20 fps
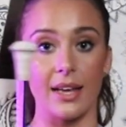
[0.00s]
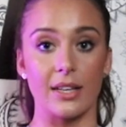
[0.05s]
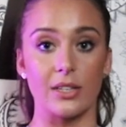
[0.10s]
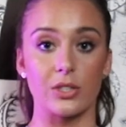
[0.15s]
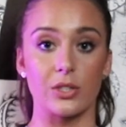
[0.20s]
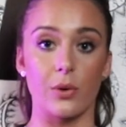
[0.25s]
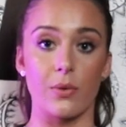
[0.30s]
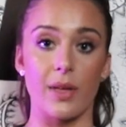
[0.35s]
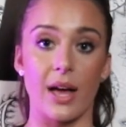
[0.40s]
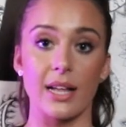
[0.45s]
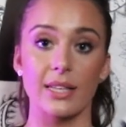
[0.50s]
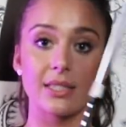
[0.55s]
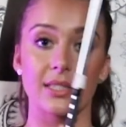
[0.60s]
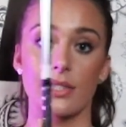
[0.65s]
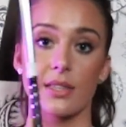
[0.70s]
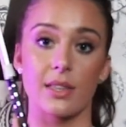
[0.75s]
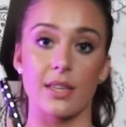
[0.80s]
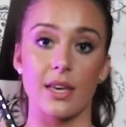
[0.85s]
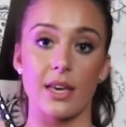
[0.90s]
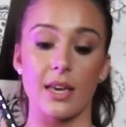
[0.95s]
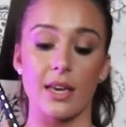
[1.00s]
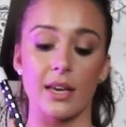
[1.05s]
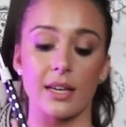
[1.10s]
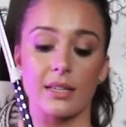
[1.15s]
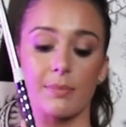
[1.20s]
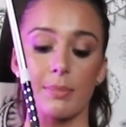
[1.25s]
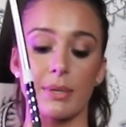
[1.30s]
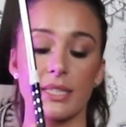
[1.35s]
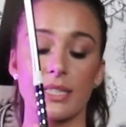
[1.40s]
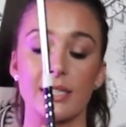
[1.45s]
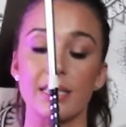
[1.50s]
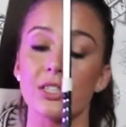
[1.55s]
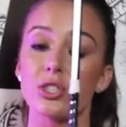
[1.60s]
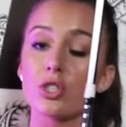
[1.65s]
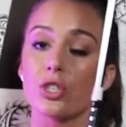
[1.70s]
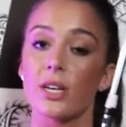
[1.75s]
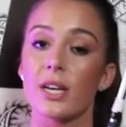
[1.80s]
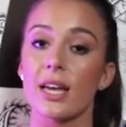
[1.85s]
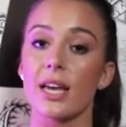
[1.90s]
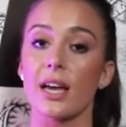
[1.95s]
And so that's the
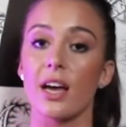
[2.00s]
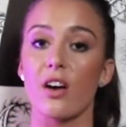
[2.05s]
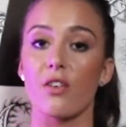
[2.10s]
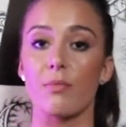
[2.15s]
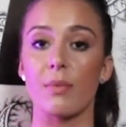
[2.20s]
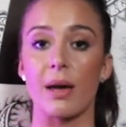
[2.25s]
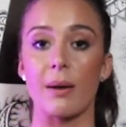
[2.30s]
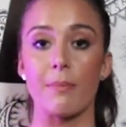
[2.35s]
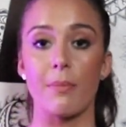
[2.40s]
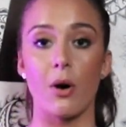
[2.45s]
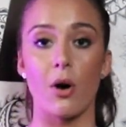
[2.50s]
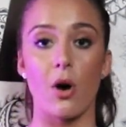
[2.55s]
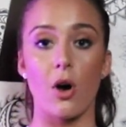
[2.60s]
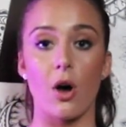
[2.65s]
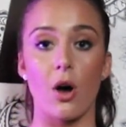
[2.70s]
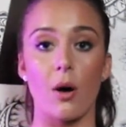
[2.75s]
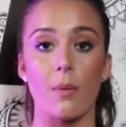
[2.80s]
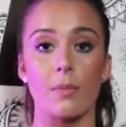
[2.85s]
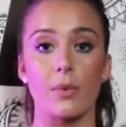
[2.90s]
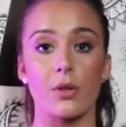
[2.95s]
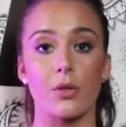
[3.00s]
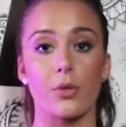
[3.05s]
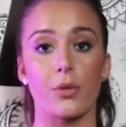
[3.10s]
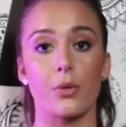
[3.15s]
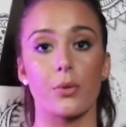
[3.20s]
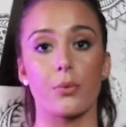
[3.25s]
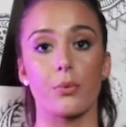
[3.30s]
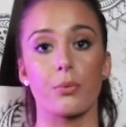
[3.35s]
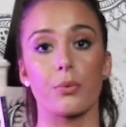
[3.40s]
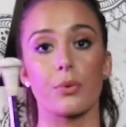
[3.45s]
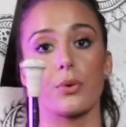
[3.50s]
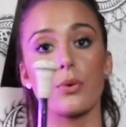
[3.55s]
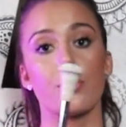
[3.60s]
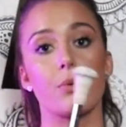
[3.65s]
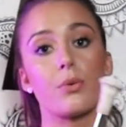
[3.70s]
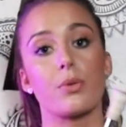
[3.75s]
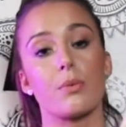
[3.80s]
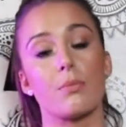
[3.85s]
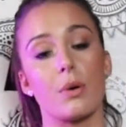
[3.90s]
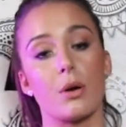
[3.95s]
positioning of my palm through
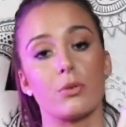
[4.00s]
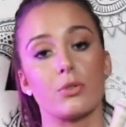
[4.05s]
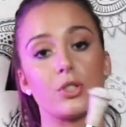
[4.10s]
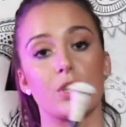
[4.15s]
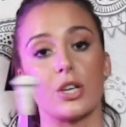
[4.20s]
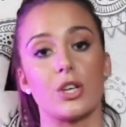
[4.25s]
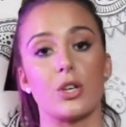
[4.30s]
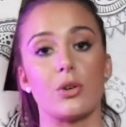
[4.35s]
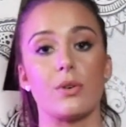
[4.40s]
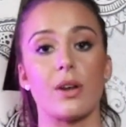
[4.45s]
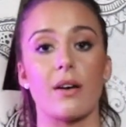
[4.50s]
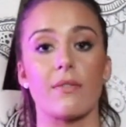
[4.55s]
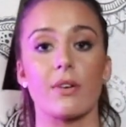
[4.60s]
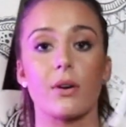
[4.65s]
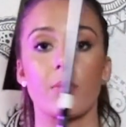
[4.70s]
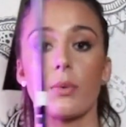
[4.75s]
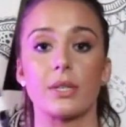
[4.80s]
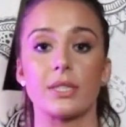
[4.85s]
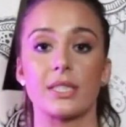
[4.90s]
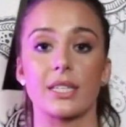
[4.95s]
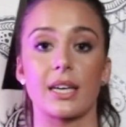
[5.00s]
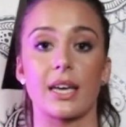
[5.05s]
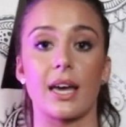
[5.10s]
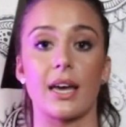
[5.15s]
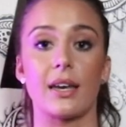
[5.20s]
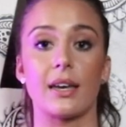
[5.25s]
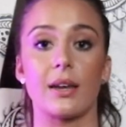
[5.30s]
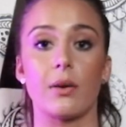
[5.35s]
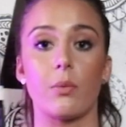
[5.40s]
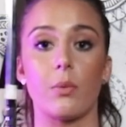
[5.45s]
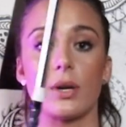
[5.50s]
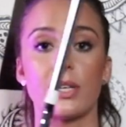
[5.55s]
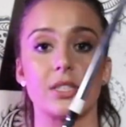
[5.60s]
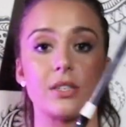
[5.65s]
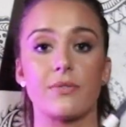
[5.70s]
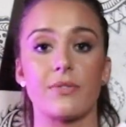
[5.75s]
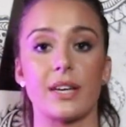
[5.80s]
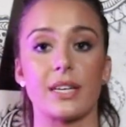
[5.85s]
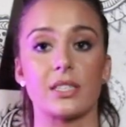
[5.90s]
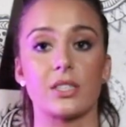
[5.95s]
the motion. You never, once again, want
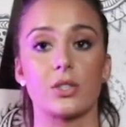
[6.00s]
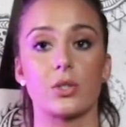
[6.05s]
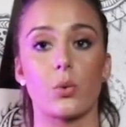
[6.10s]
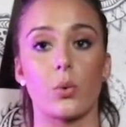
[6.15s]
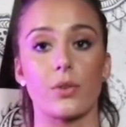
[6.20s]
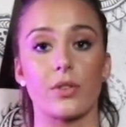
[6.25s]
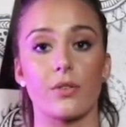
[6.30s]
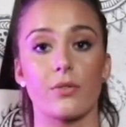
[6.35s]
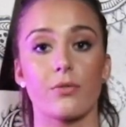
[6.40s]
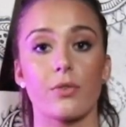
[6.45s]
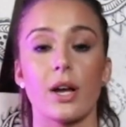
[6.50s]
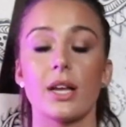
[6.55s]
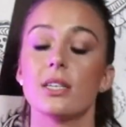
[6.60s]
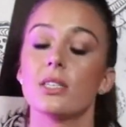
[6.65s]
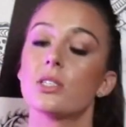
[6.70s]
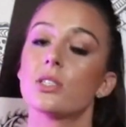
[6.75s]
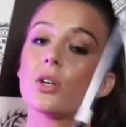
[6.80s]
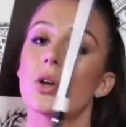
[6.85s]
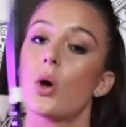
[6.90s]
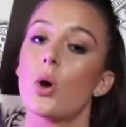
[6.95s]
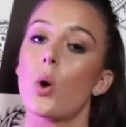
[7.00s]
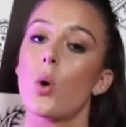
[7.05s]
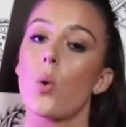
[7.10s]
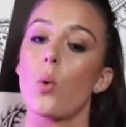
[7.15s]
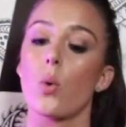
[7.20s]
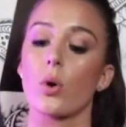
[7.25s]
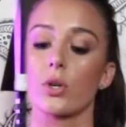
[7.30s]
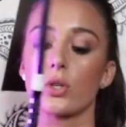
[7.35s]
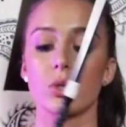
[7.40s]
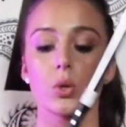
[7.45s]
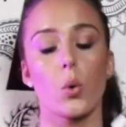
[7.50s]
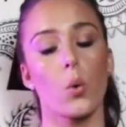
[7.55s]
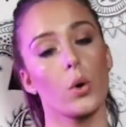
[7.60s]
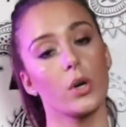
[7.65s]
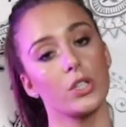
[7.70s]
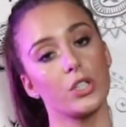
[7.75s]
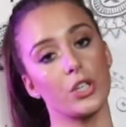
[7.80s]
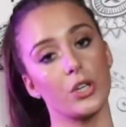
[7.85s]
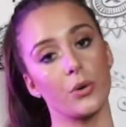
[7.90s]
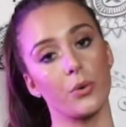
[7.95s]
to face toward the front or
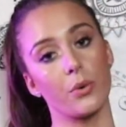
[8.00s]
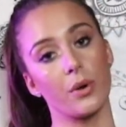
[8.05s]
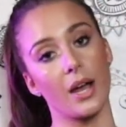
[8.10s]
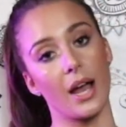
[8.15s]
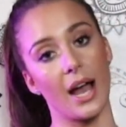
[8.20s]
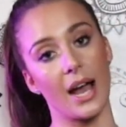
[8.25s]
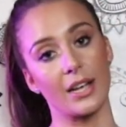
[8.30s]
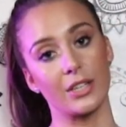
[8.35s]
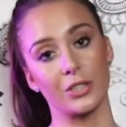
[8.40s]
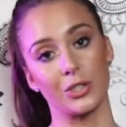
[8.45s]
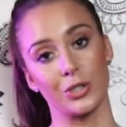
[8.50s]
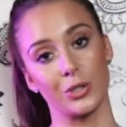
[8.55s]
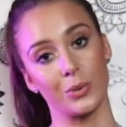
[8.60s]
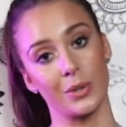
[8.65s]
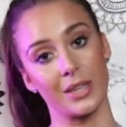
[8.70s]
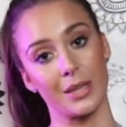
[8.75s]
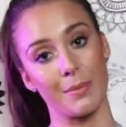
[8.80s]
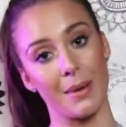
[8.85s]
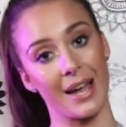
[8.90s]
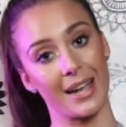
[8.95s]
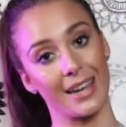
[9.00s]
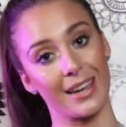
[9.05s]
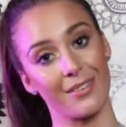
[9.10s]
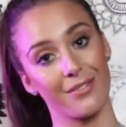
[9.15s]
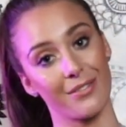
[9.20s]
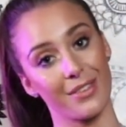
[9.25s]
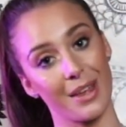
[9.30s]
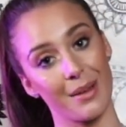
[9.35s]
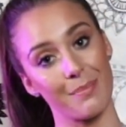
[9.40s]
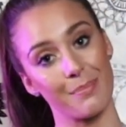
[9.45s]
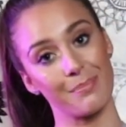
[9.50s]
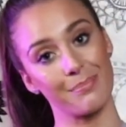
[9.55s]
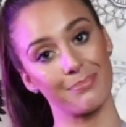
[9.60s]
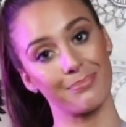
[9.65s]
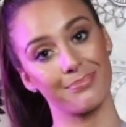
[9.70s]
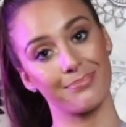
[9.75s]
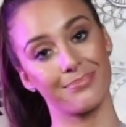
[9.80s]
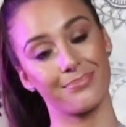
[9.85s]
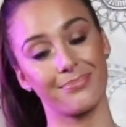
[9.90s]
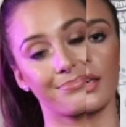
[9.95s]
toward you as you're doing the backhand
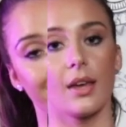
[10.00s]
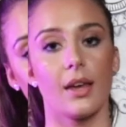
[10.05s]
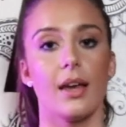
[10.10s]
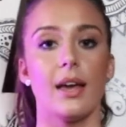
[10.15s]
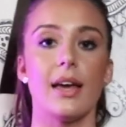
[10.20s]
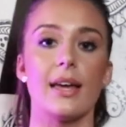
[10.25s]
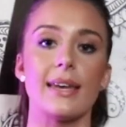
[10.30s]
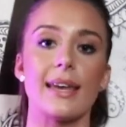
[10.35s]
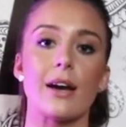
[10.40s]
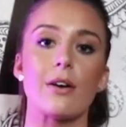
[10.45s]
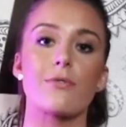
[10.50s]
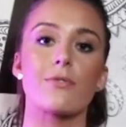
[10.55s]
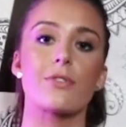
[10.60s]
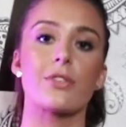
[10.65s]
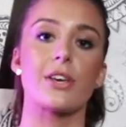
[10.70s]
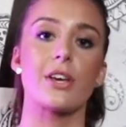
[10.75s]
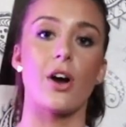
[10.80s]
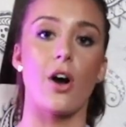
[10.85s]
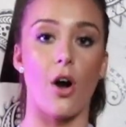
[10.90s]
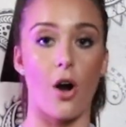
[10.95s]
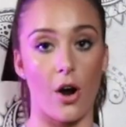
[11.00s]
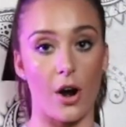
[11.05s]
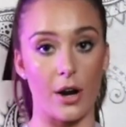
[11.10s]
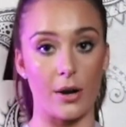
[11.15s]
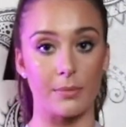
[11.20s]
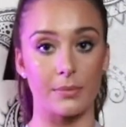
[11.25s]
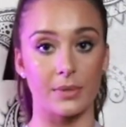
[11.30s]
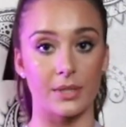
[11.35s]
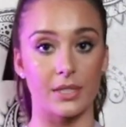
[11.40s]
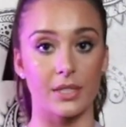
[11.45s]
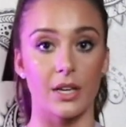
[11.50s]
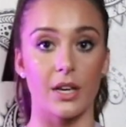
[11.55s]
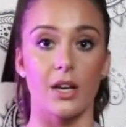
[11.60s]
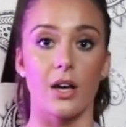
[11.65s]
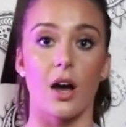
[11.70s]
flip. Now for the arms.